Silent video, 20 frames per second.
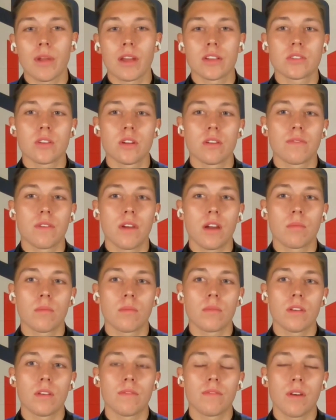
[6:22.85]
Oh, Pequod's sure
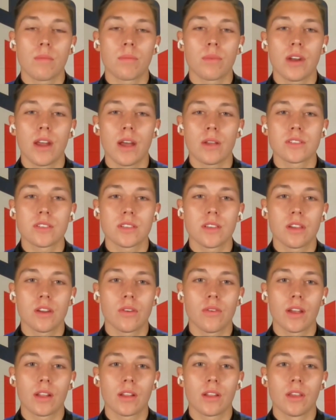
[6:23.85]
is if incredible. I'm, if
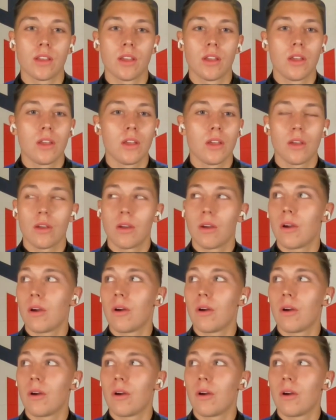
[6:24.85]
Pequod's? I'm it correctly.